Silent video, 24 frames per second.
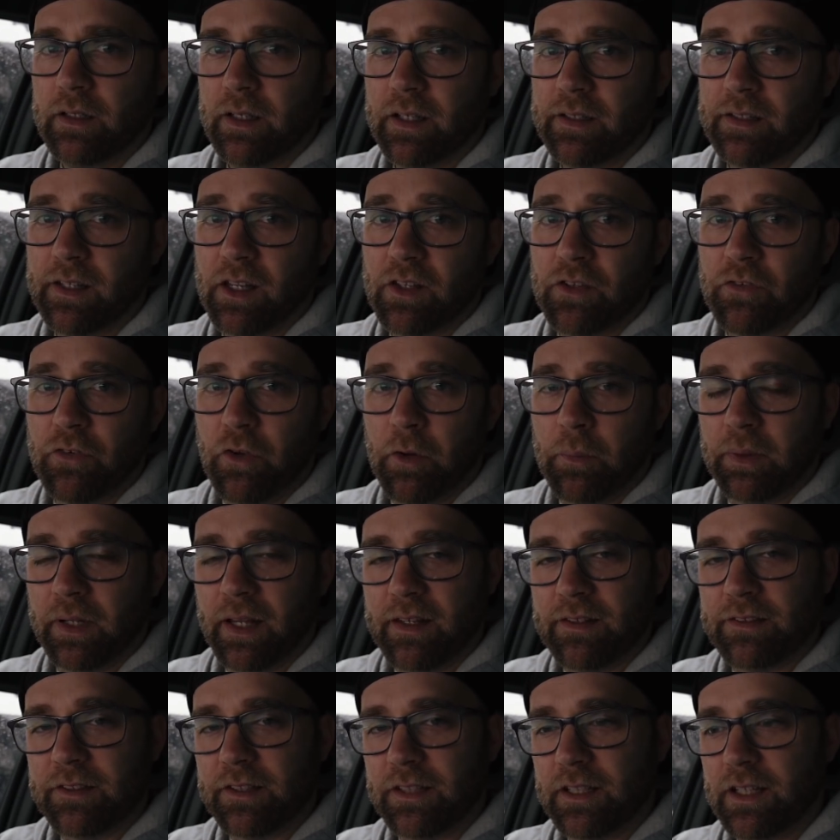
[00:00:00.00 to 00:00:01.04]
It does feel
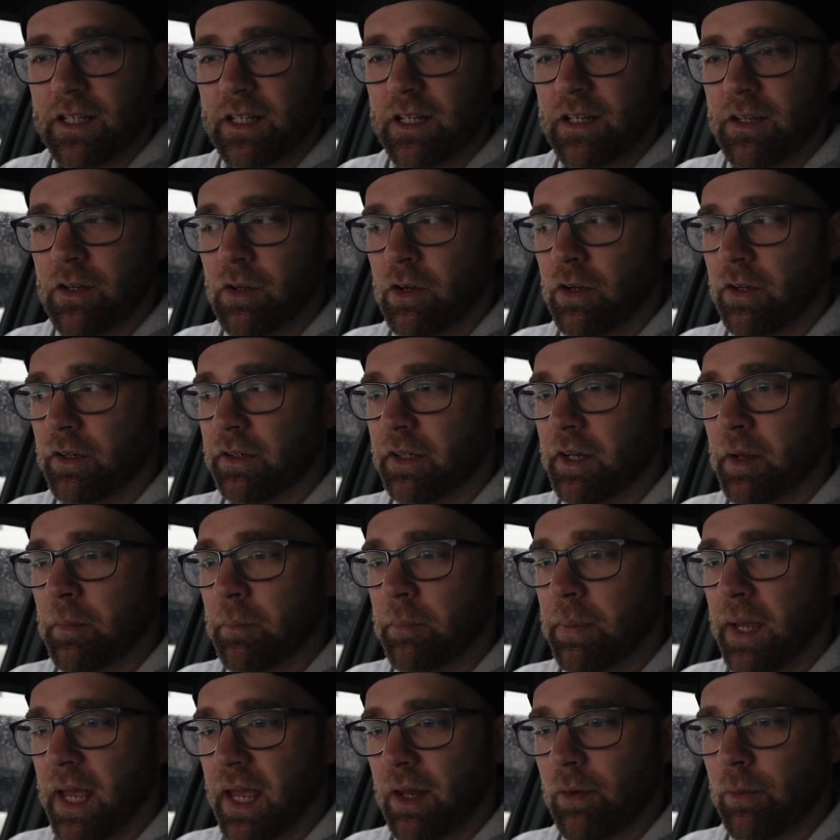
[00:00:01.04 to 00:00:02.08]
plasticky, not in a
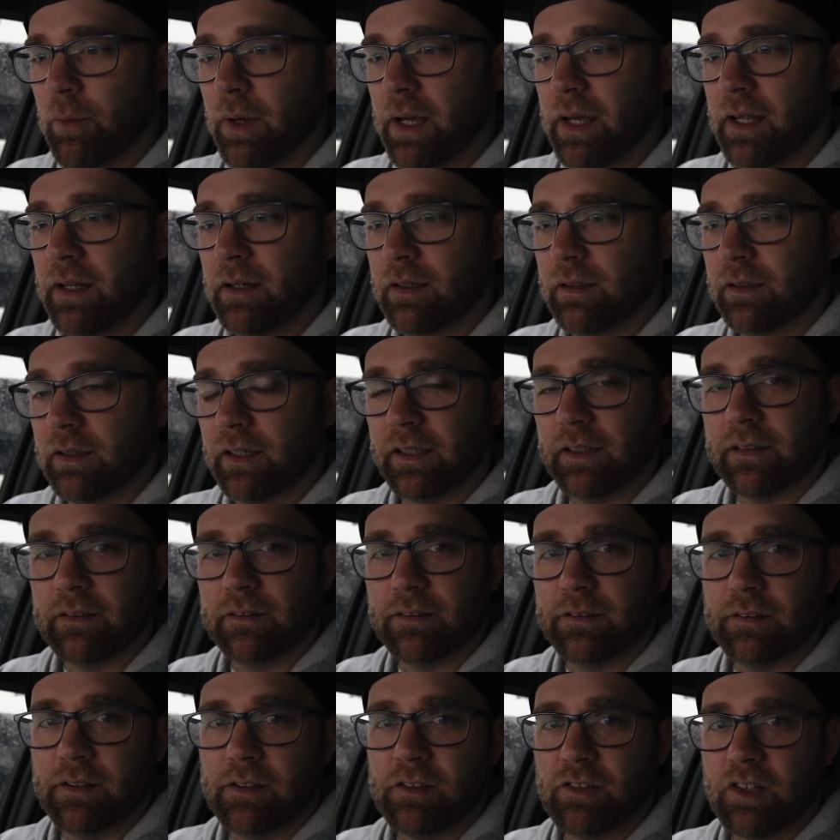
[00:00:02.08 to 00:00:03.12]
bad way, like
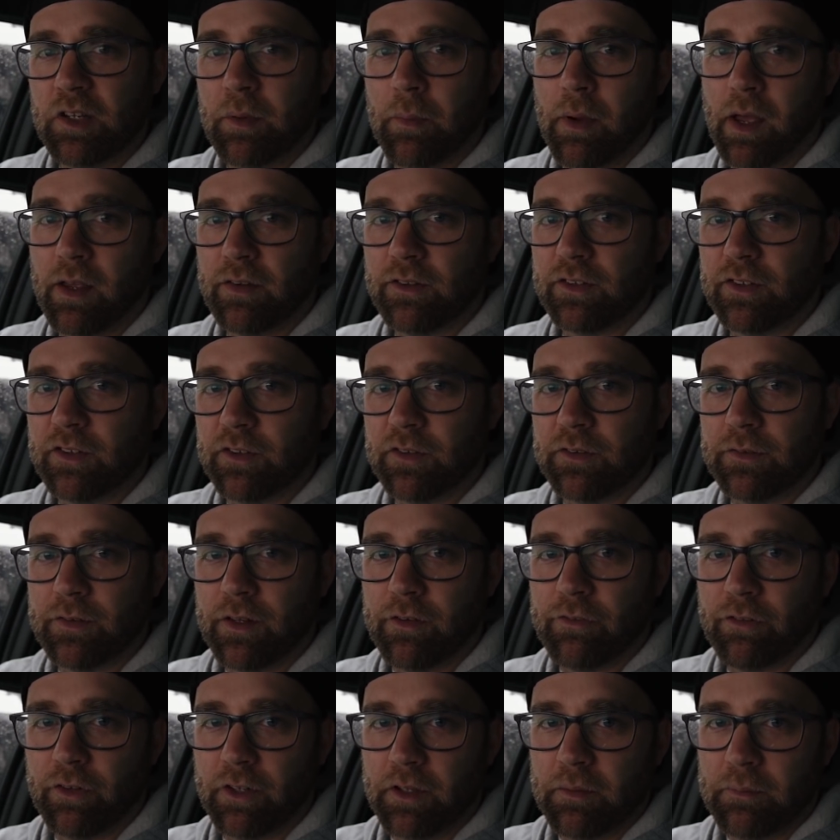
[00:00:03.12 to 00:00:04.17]
the G Master's
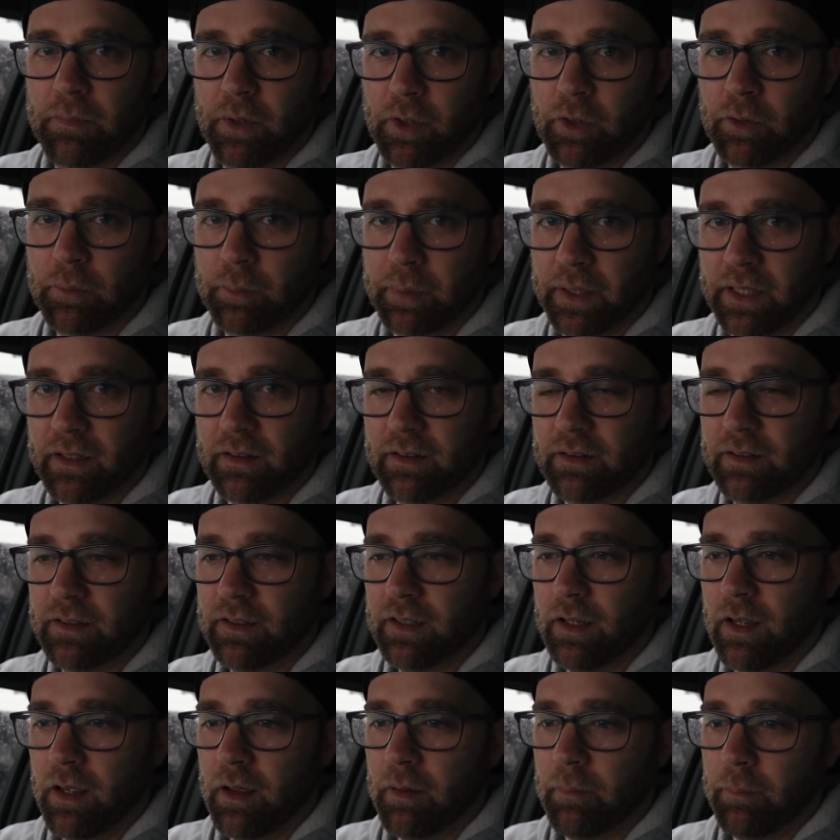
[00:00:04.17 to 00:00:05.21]
definitely built better,
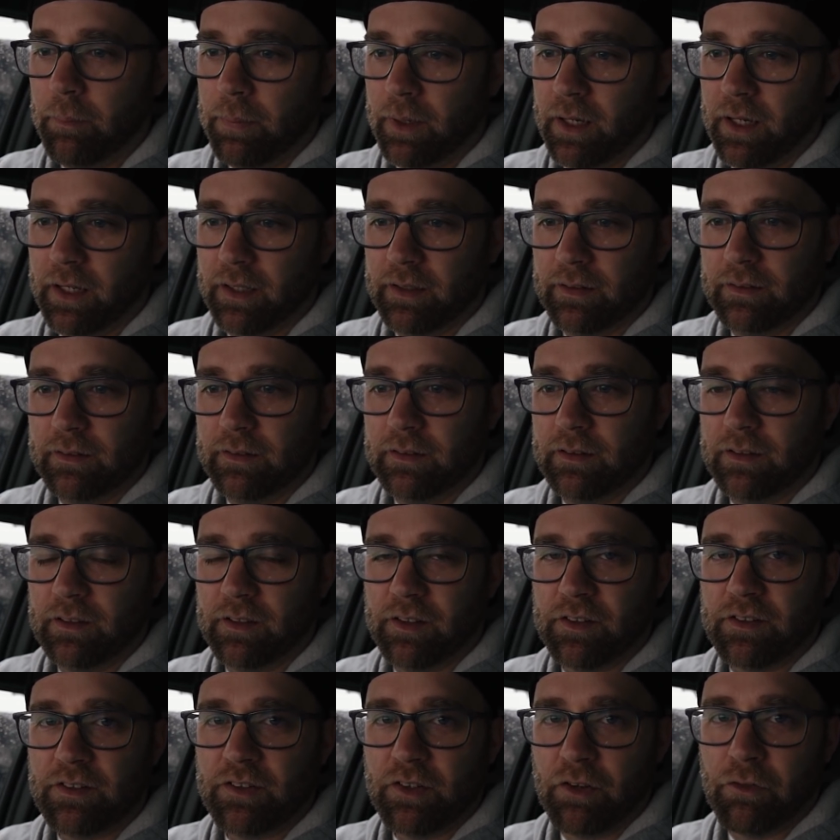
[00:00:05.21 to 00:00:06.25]
but
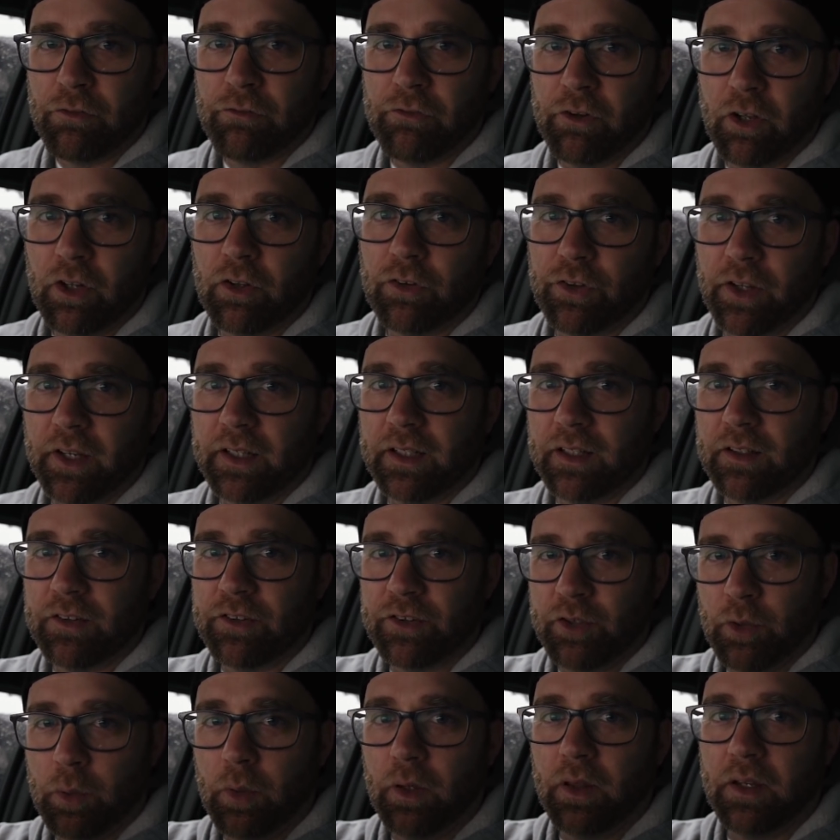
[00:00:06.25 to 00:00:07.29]
this still feels like it's
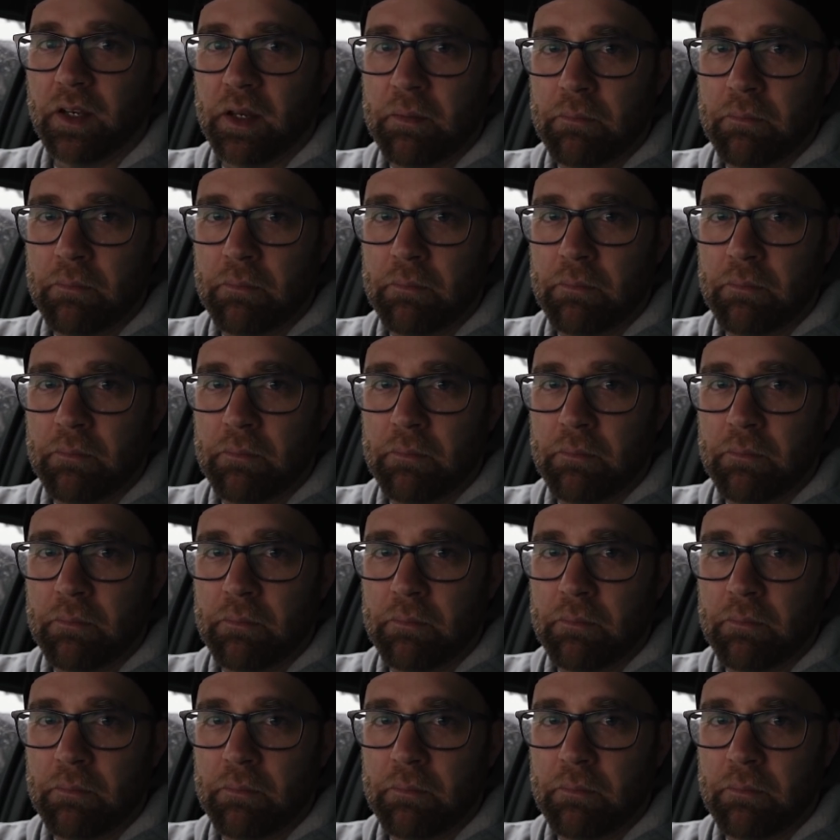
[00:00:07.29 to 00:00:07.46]
quality